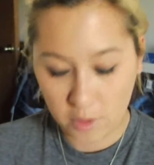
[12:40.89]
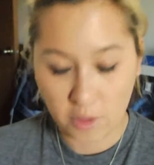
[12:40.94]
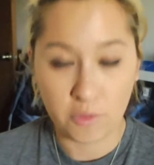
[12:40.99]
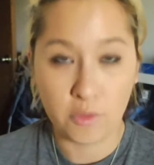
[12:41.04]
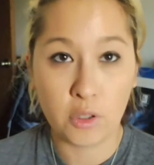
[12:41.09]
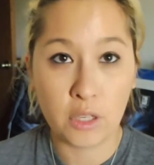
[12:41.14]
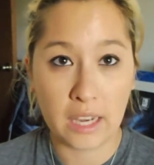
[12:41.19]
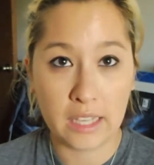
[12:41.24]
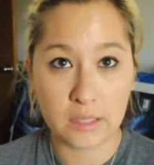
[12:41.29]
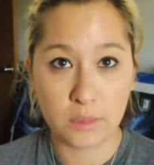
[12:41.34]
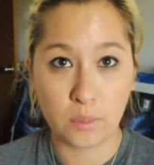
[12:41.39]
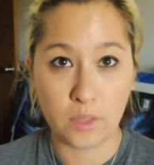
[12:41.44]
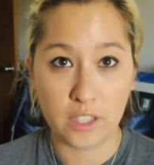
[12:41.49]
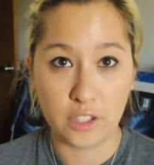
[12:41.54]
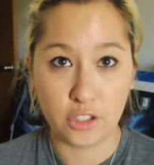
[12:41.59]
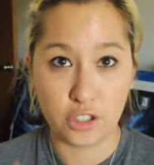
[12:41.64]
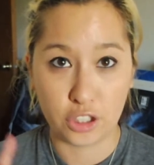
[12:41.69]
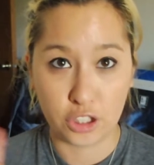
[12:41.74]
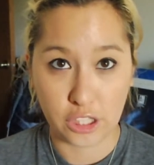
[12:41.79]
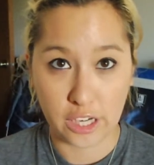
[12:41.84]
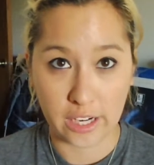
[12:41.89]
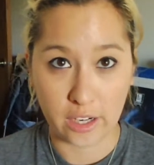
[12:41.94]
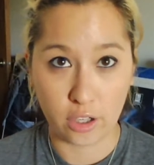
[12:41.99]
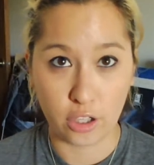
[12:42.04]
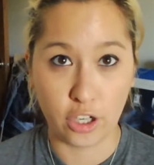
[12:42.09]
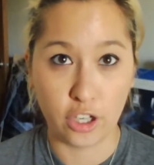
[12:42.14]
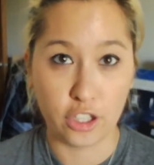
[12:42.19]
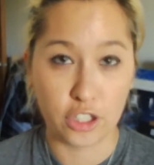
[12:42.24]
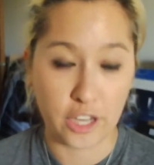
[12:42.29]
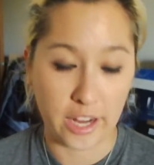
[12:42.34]
if you guys want, you should check
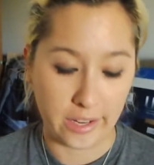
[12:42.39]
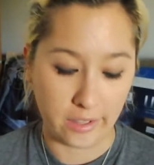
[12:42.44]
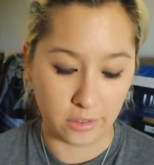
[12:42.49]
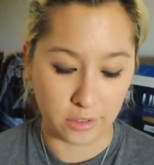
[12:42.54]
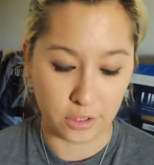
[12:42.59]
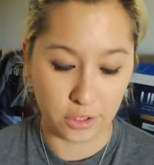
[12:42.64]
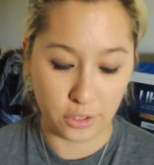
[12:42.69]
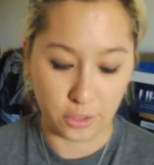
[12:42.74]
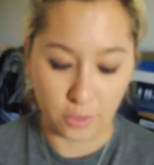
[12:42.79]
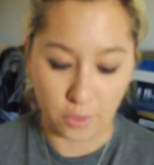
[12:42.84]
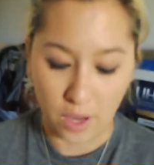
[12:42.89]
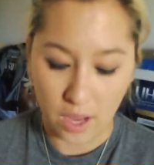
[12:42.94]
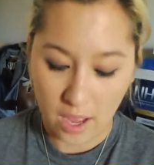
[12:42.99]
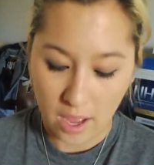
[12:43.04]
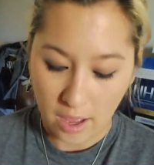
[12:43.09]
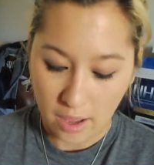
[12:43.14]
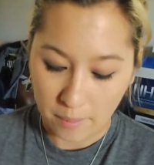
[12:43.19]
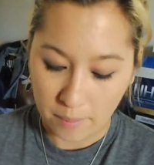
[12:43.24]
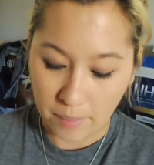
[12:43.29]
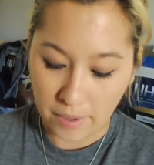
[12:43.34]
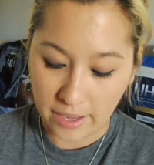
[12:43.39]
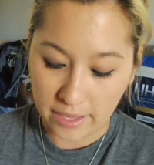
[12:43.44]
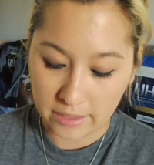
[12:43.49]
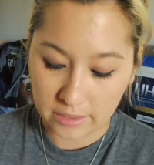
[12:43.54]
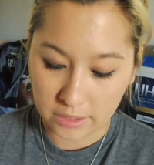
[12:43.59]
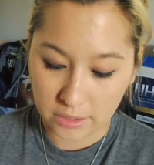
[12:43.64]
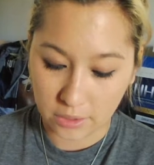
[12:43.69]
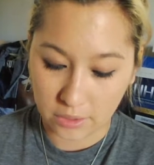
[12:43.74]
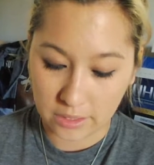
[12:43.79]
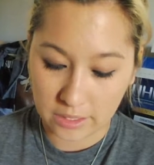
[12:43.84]
out her channel too.
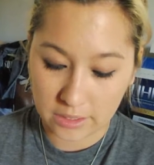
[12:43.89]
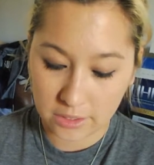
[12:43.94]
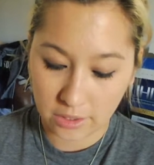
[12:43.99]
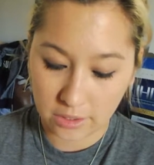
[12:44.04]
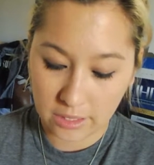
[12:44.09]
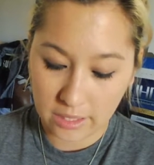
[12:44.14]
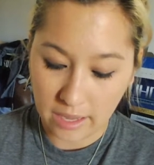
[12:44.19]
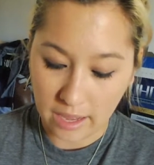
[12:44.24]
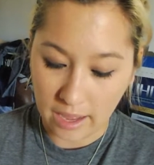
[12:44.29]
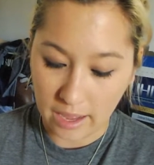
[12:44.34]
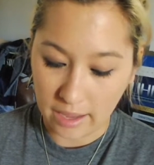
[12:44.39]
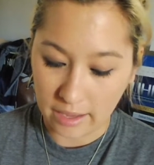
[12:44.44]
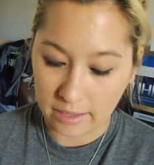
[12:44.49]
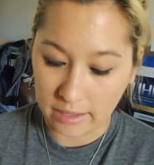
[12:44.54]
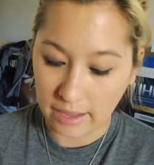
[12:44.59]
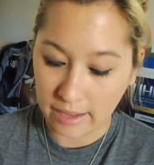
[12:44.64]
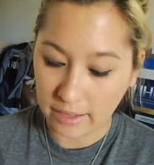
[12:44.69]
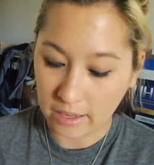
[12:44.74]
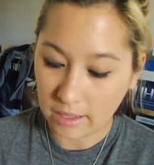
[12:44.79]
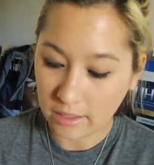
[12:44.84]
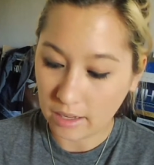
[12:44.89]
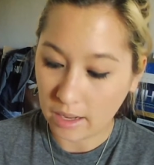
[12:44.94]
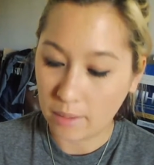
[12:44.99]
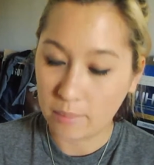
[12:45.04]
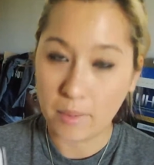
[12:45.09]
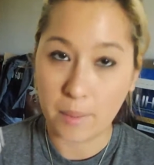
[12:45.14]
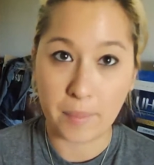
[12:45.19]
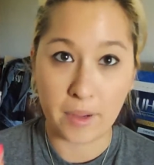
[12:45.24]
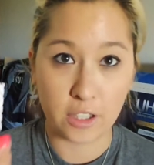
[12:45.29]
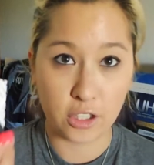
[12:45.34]
But so these are the I
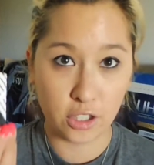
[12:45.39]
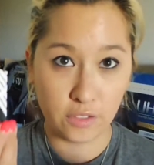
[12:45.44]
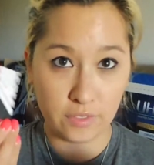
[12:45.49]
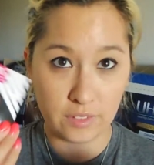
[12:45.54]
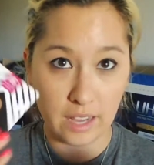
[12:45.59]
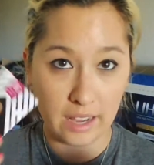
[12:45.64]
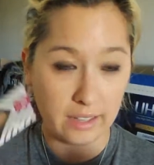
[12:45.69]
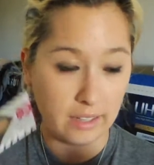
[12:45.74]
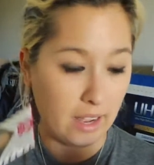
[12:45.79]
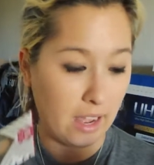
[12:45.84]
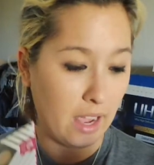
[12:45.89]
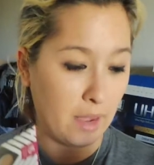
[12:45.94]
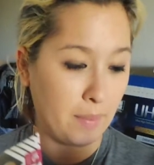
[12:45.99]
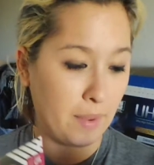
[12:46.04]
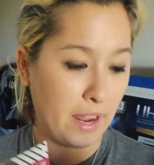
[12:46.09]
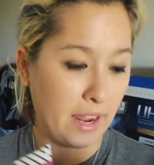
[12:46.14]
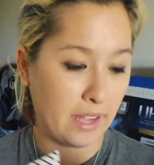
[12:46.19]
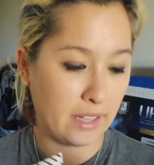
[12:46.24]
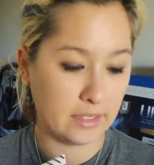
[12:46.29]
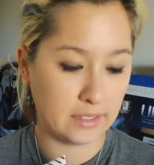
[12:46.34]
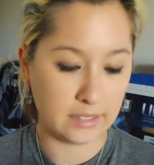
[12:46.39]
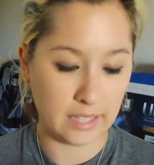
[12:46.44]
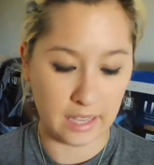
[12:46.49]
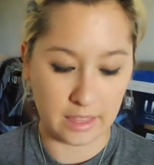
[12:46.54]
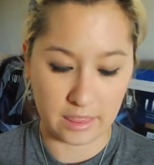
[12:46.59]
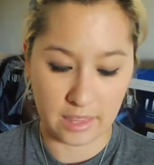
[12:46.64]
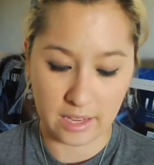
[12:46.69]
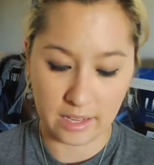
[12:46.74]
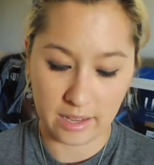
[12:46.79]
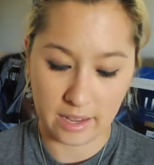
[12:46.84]
got a bunch of eye pans.
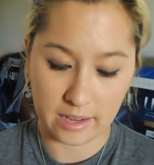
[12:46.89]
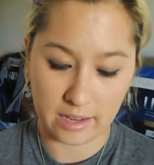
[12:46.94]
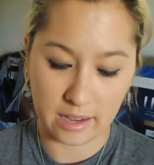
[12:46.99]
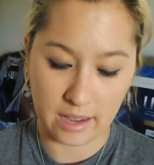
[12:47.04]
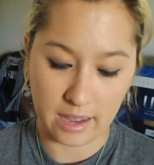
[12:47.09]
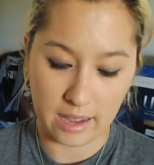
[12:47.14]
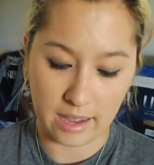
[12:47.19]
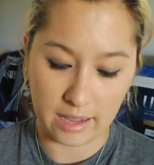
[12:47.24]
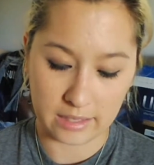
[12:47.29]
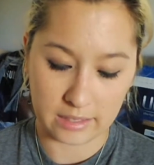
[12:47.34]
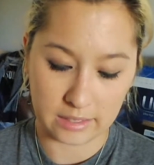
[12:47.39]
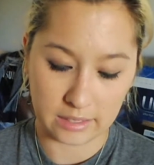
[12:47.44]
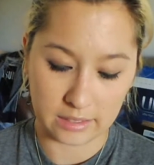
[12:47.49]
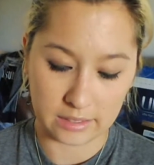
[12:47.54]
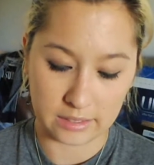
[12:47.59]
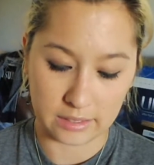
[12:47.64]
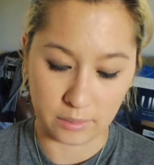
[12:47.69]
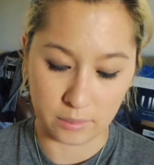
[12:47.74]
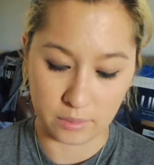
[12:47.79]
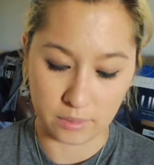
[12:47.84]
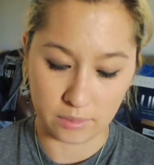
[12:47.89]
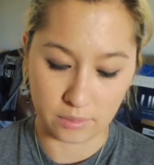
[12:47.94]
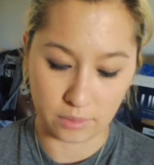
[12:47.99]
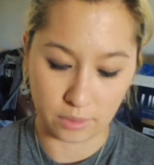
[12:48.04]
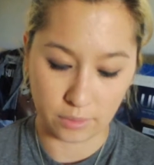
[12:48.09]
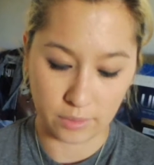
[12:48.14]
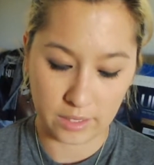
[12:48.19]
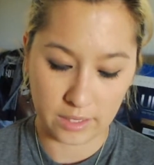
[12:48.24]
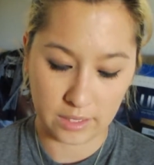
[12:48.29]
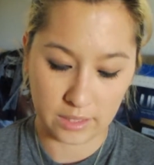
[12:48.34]
I think I got, let's see, 1,
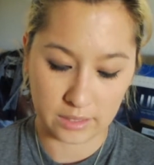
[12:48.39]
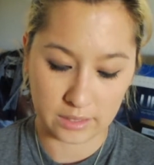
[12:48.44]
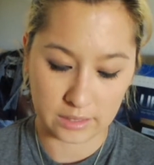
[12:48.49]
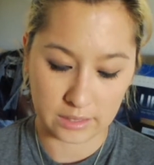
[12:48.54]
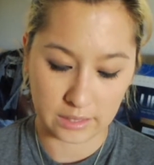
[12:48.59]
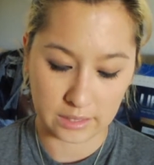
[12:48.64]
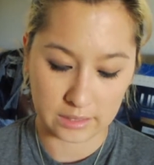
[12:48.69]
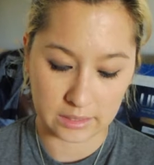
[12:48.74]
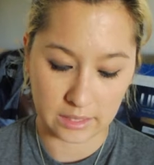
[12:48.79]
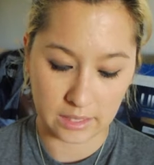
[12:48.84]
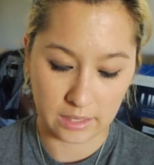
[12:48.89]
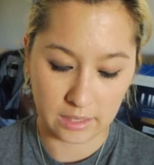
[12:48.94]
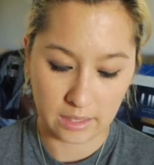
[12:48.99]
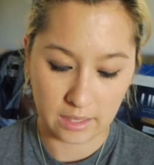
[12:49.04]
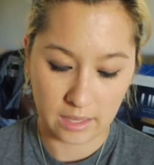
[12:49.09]
3, 6,